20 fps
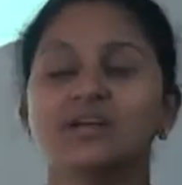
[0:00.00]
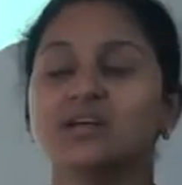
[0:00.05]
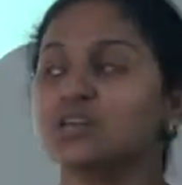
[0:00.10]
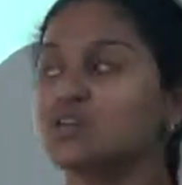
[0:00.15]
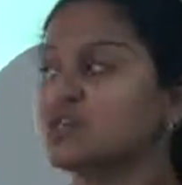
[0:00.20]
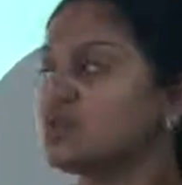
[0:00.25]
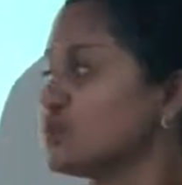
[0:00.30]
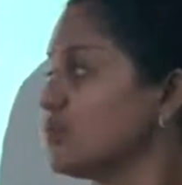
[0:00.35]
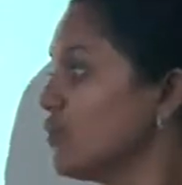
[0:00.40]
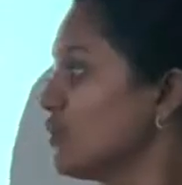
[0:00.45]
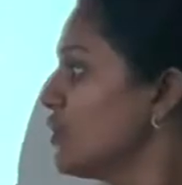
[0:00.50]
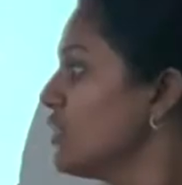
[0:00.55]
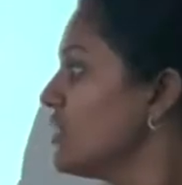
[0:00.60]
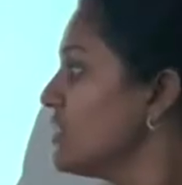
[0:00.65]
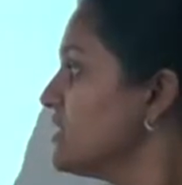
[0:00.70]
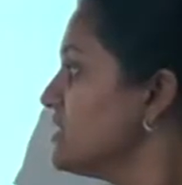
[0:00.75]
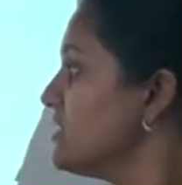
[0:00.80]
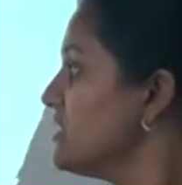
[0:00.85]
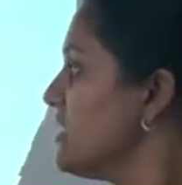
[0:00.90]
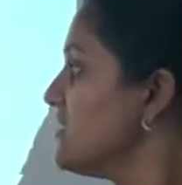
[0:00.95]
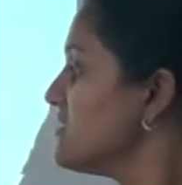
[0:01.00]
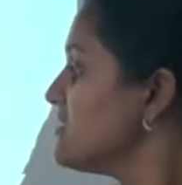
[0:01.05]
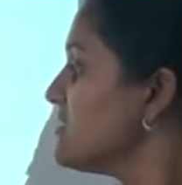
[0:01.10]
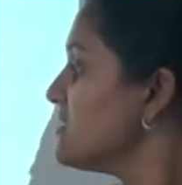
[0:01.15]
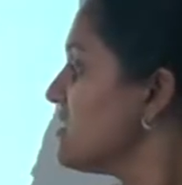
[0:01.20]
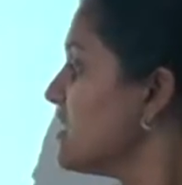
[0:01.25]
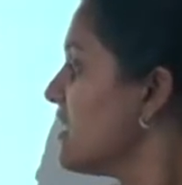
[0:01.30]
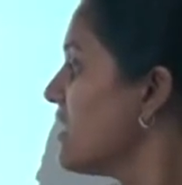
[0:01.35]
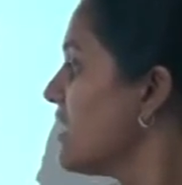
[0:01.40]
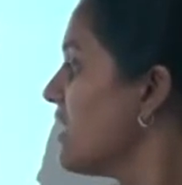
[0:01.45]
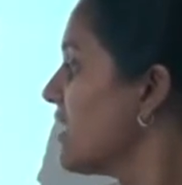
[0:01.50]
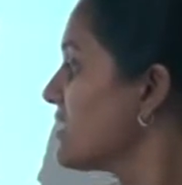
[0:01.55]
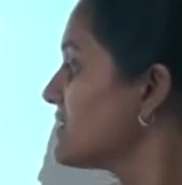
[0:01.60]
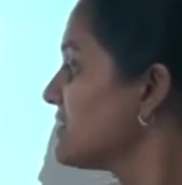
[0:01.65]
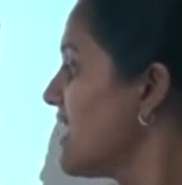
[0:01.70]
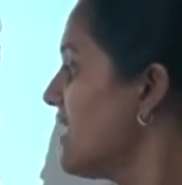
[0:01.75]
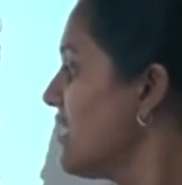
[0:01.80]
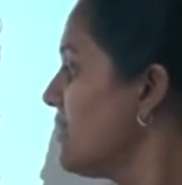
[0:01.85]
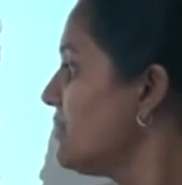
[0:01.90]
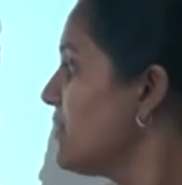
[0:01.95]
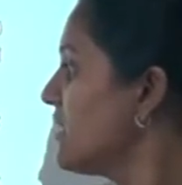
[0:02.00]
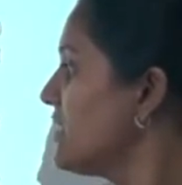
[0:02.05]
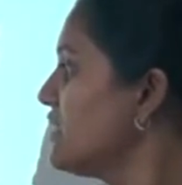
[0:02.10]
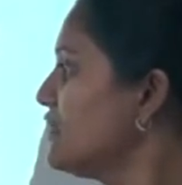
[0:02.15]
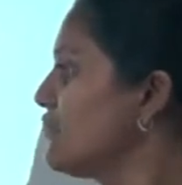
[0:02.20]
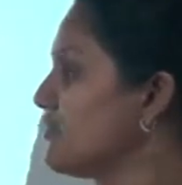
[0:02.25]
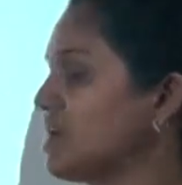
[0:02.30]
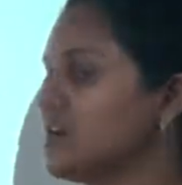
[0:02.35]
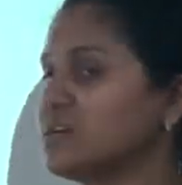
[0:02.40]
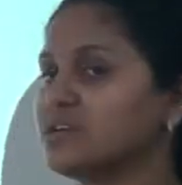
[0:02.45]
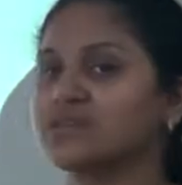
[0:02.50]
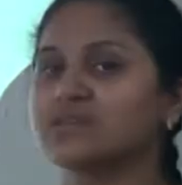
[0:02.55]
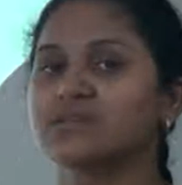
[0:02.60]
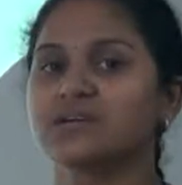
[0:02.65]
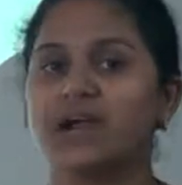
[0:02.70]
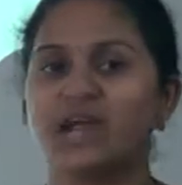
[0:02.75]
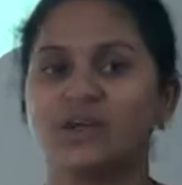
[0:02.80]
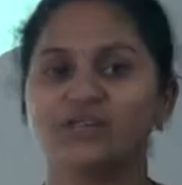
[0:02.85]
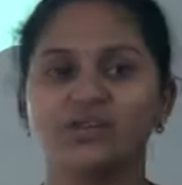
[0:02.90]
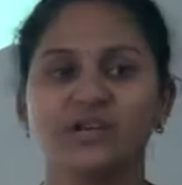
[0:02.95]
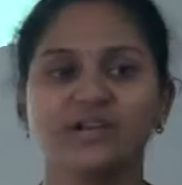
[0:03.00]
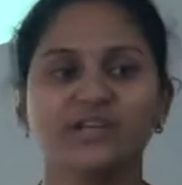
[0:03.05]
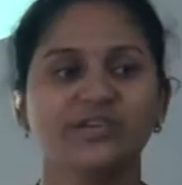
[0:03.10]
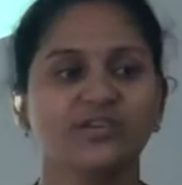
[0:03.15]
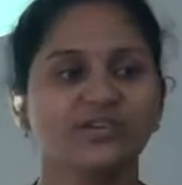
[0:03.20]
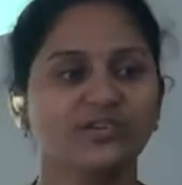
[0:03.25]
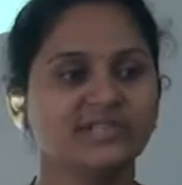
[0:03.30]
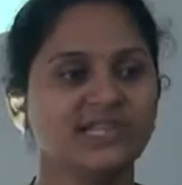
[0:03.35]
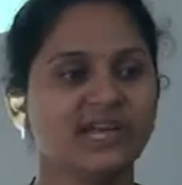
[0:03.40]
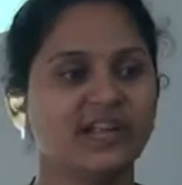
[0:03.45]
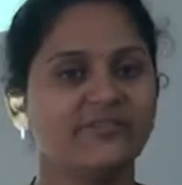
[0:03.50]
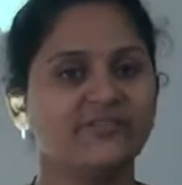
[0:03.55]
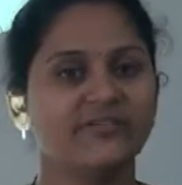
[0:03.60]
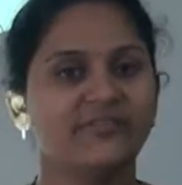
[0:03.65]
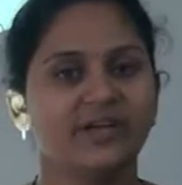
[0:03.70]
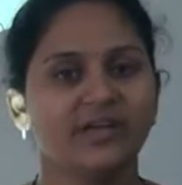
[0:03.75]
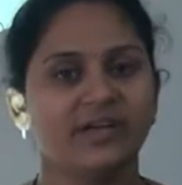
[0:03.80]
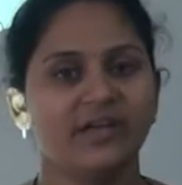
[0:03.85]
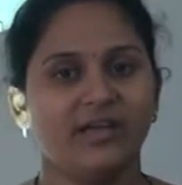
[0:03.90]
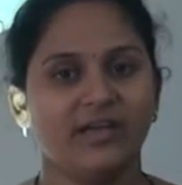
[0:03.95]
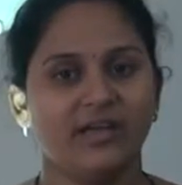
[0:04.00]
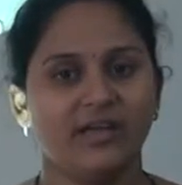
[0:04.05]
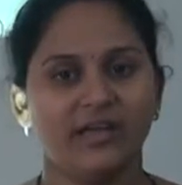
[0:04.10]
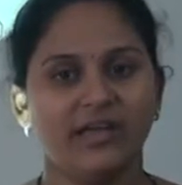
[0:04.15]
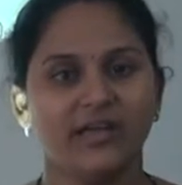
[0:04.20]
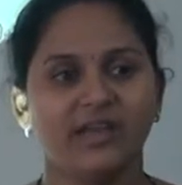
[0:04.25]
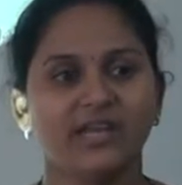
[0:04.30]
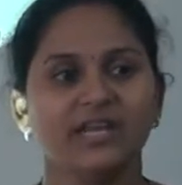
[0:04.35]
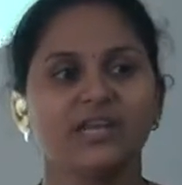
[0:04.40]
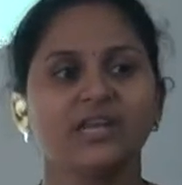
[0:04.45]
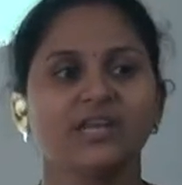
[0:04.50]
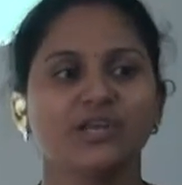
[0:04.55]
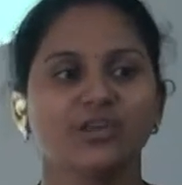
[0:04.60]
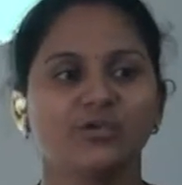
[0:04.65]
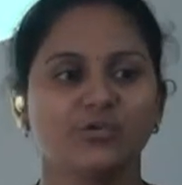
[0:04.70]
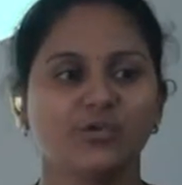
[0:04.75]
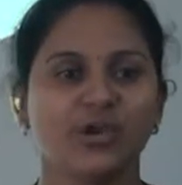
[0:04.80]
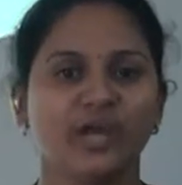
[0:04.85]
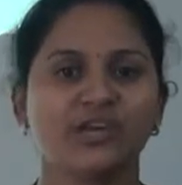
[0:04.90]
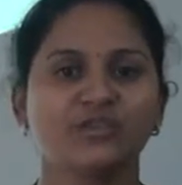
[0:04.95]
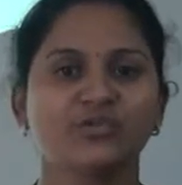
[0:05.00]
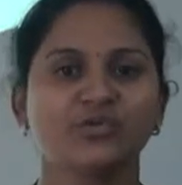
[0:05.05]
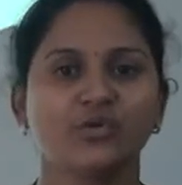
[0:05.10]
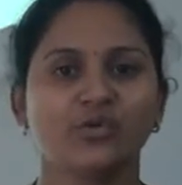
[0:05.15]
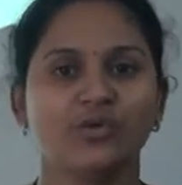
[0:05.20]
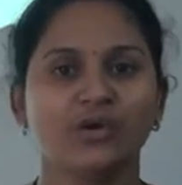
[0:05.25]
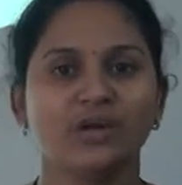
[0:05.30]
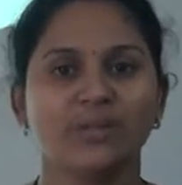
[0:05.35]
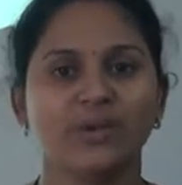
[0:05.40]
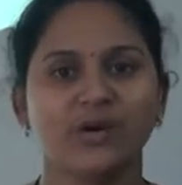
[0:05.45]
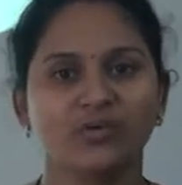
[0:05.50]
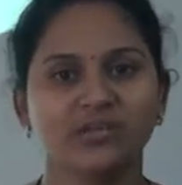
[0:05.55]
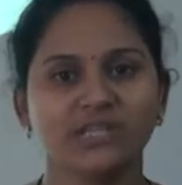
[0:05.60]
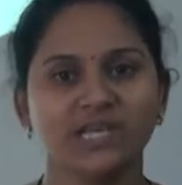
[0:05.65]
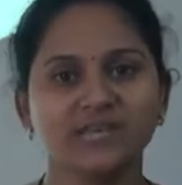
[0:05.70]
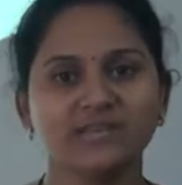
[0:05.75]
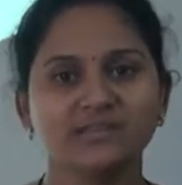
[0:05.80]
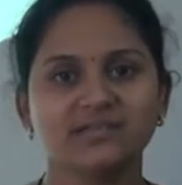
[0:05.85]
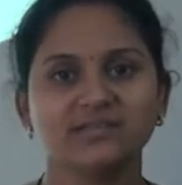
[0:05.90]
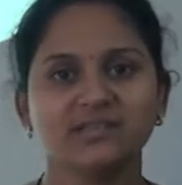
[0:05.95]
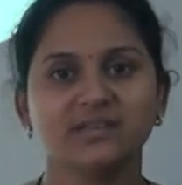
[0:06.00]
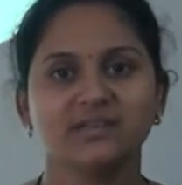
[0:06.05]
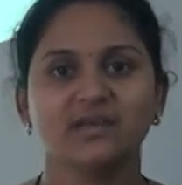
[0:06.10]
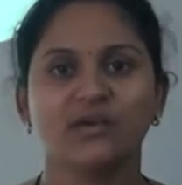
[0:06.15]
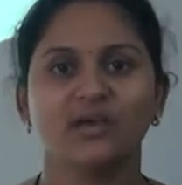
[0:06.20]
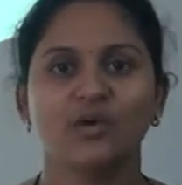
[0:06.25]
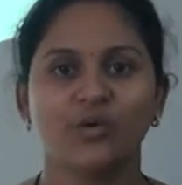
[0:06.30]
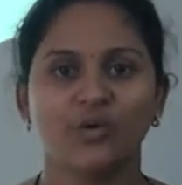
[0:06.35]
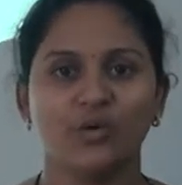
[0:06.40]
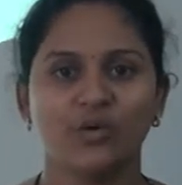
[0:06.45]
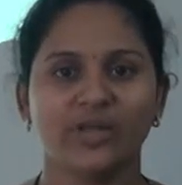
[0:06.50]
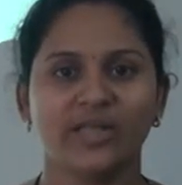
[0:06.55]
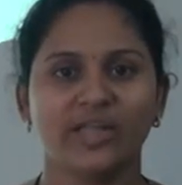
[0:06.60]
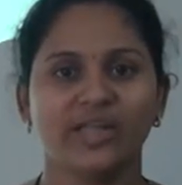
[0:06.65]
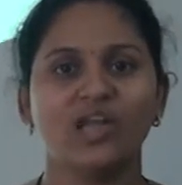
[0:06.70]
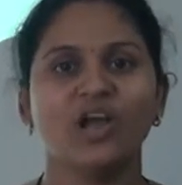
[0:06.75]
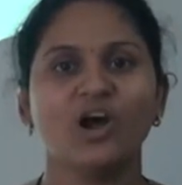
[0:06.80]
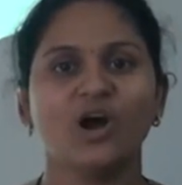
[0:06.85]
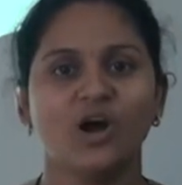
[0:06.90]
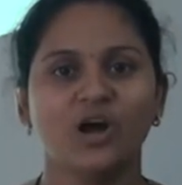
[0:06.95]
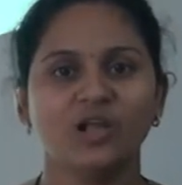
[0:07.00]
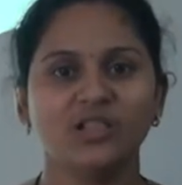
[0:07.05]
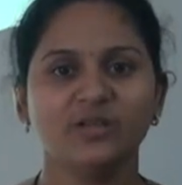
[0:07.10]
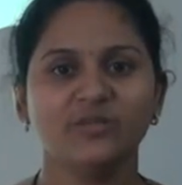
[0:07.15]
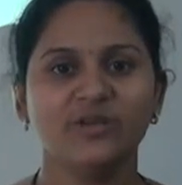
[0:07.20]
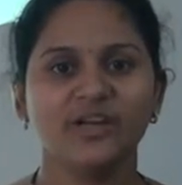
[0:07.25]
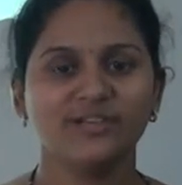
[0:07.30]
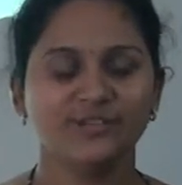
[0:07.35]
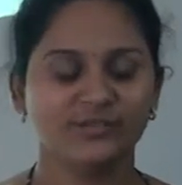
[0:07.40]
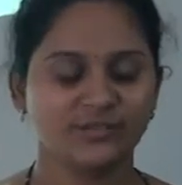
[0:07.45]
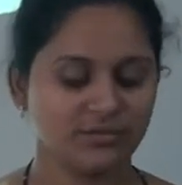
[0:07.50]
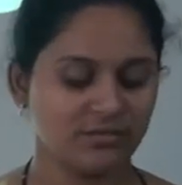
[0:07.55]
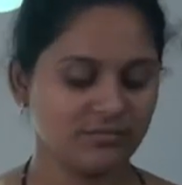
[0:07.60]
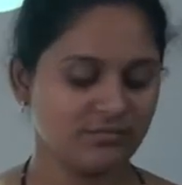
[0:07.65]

So this example you can calculate yourself and you get through about this. Okay, all the best.